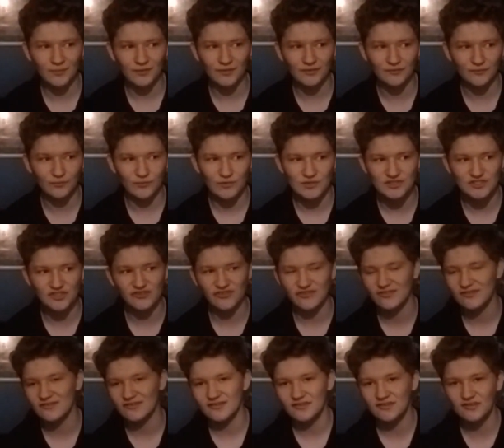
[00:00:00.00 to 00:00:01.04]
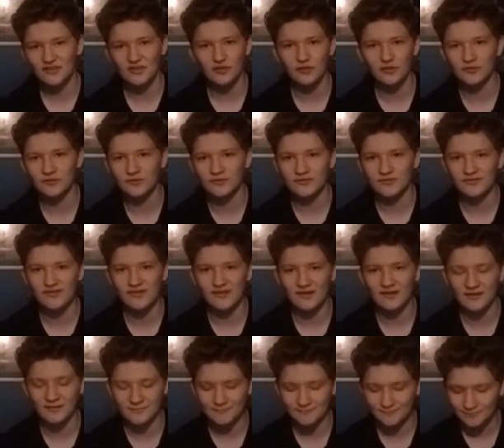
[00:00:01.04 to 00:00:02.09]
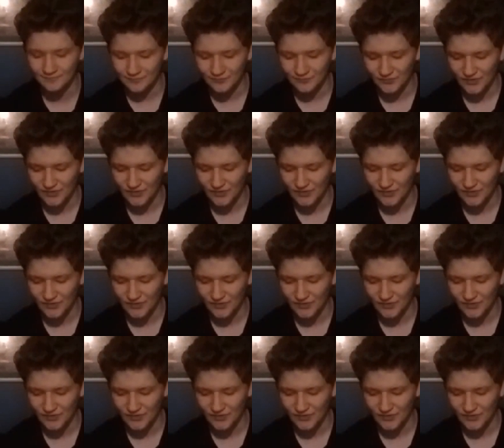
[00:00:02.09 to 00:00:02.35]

but we just couldn't um,